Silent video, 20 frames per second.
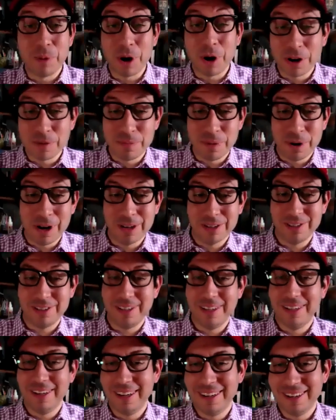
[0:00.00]
part of
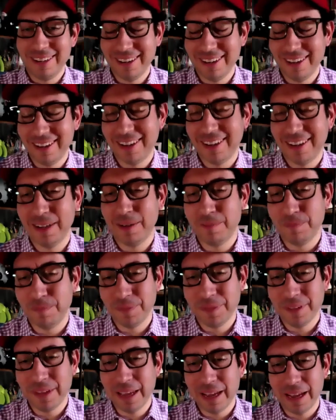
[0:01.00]
Boston, and
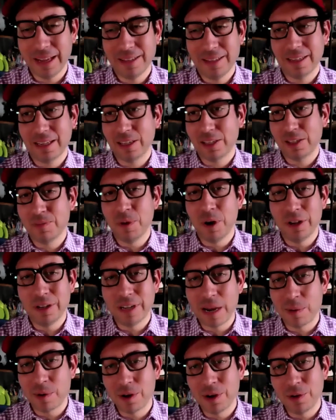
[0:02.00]
um, yeah, it's like a small
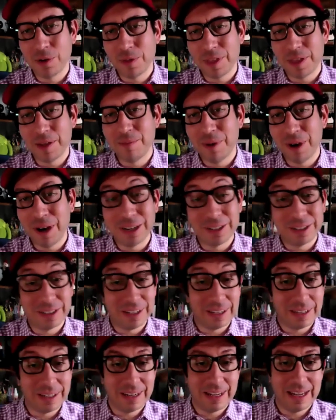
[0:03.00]
neighborhood within
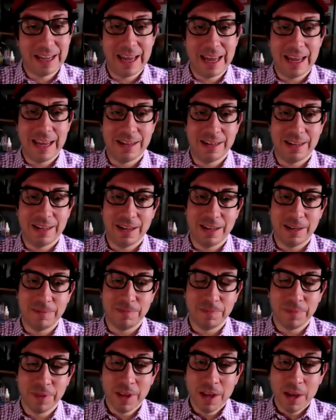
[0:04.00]
Boston, and
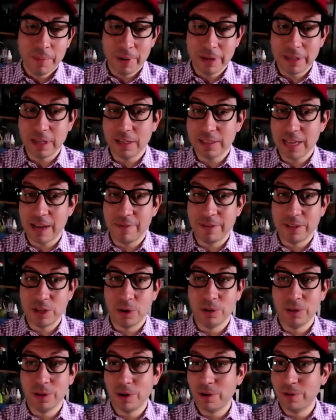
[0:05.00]
um, but it does have its
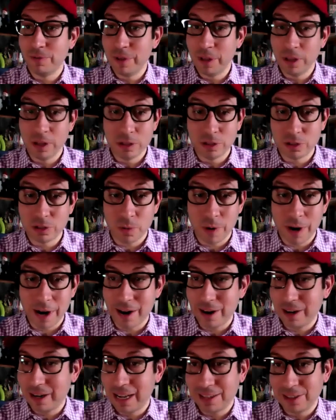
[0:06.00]
own little village
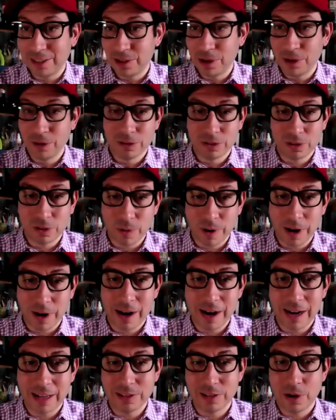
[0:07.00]
square. It has its own square.
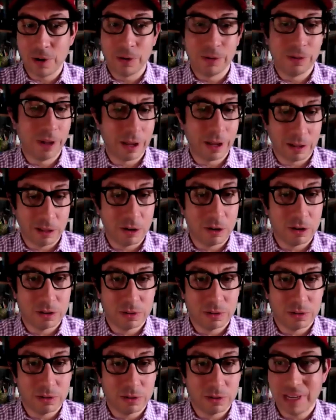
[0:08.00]
It has its own like little
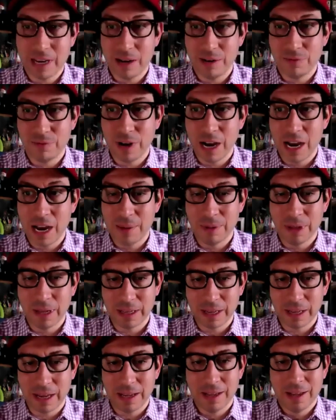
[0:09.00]
small town vibe.
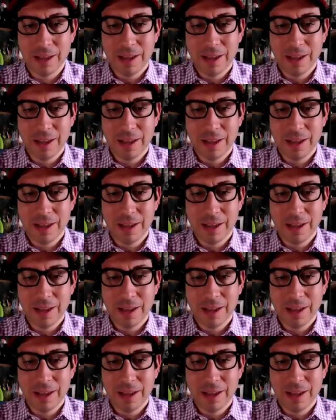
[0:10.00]
Like I,